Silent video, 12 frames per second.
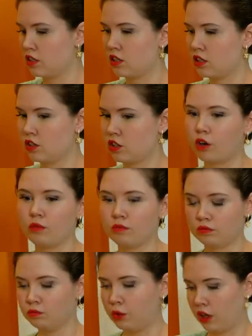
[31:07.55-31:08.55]
So,
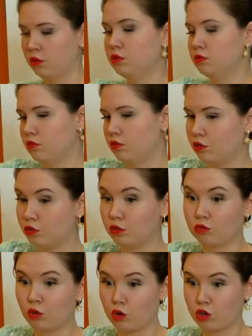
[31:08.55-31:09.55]
well, ooh,
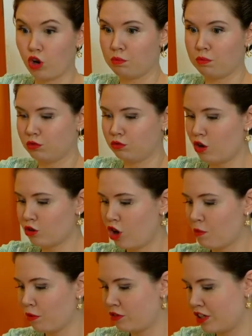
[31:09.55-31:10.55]
wrong top. Wrong top
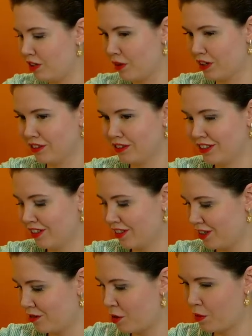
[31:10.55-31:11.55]
of steamer.
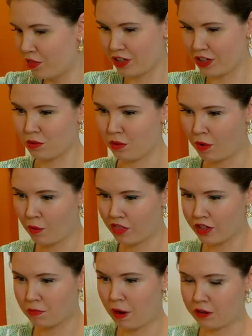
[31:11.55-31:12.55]
We want this one. We want the
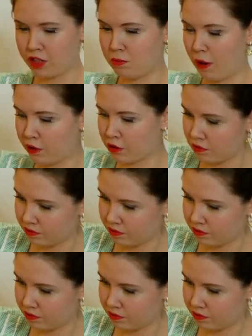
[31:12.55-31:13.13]
spouty spout.